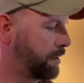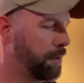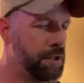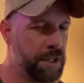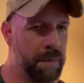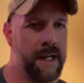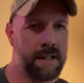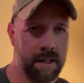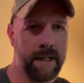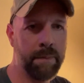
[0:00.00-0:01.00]
which is
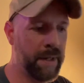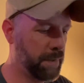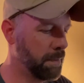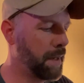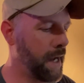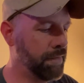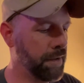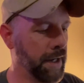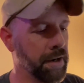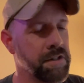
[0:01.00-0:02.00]
basically a pumpkin pie
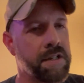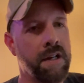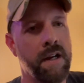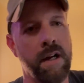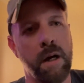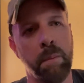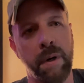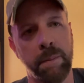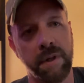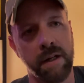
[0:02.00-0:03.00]
fragrance,
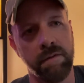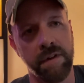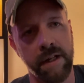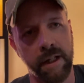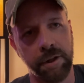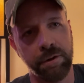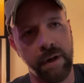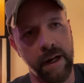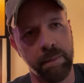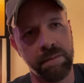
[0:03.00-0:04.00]
pumpkin vanilla
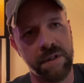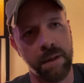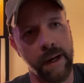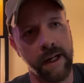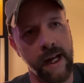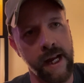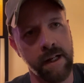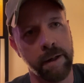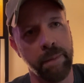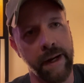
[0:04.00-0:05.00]
creme. So I
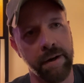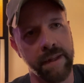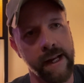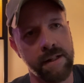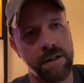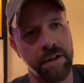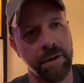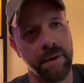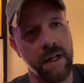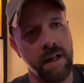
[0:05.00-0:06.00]
can compare these
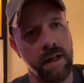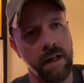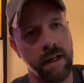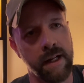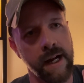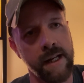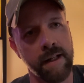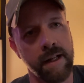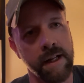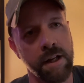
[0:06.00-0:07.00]
two and kind
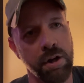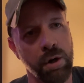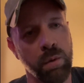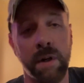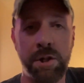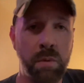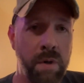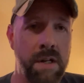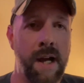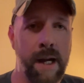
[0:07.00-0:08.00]
of let you know which
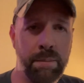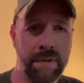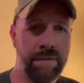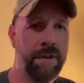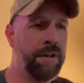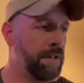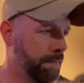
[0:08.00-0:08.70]
one I prefer.